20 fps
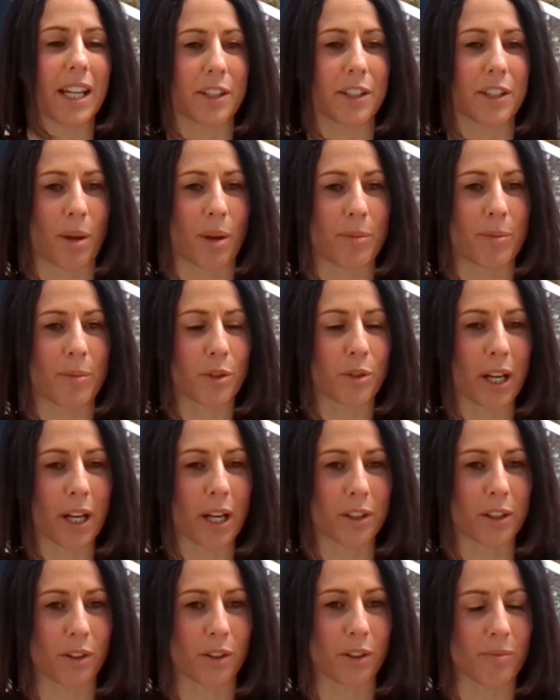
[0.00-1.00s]
So I'm the
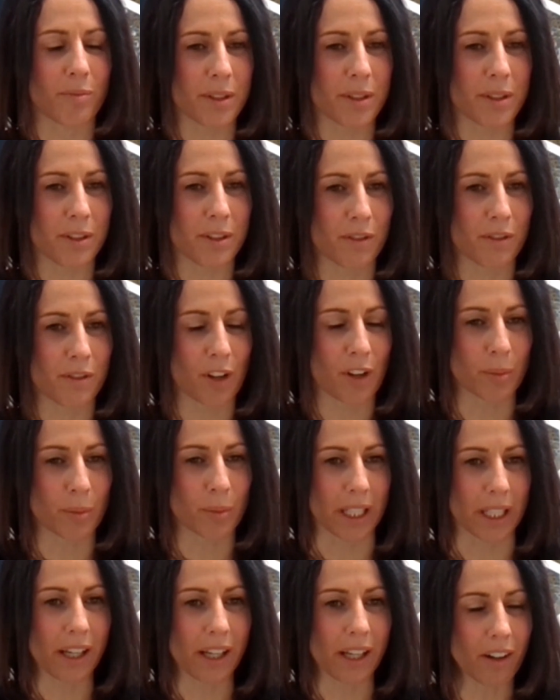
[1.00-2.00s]
director of business
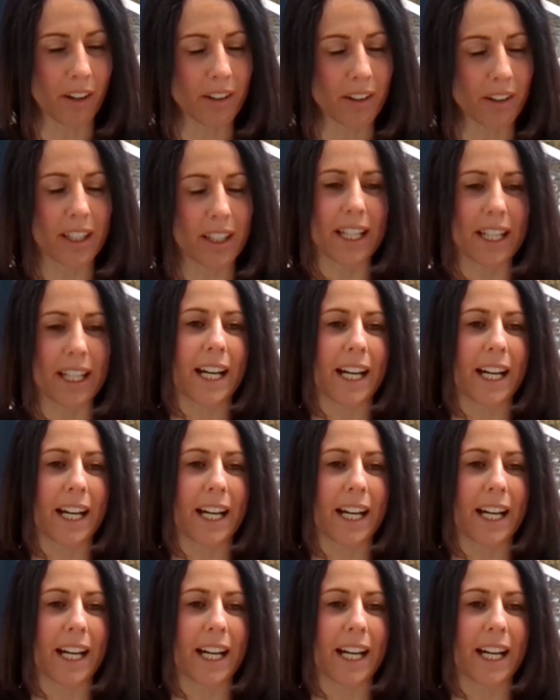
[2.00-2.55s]
development here.